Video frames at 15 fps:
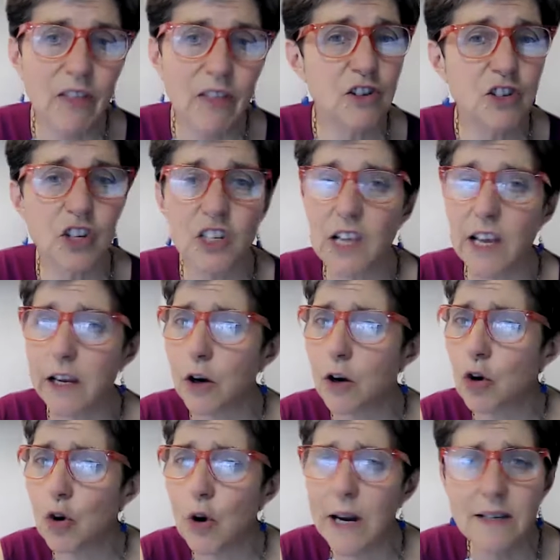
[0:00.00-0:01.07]
then there's just like a
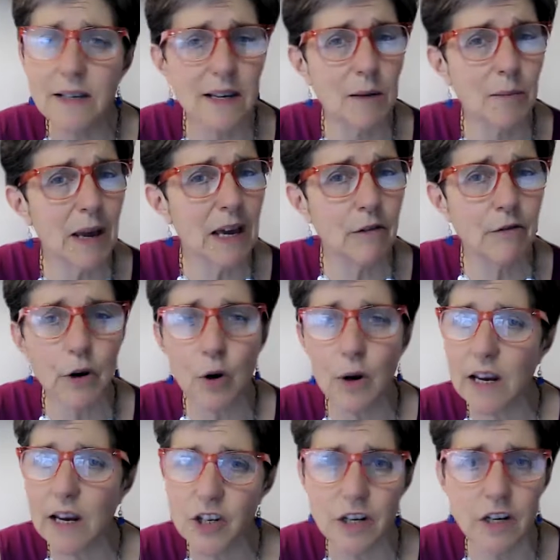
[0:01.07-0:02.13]
crazy amount of
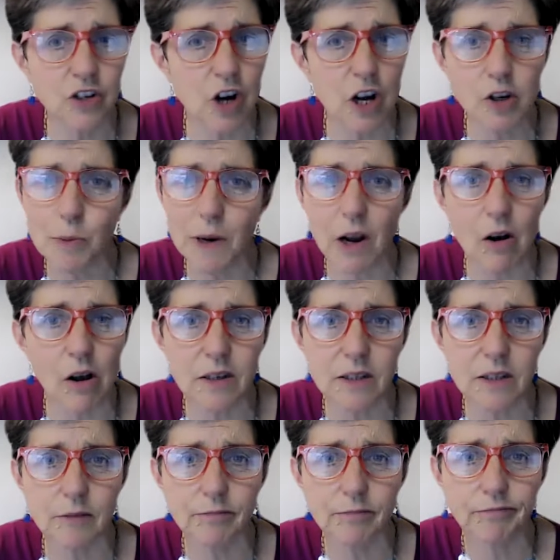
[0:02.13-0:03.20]
variation in judgment
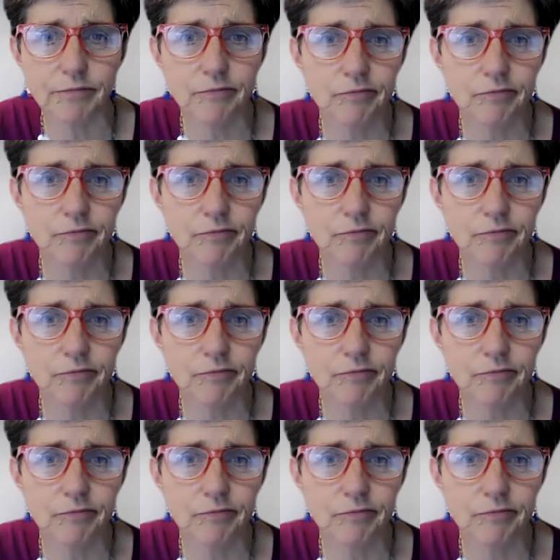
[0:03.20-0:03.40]
calls.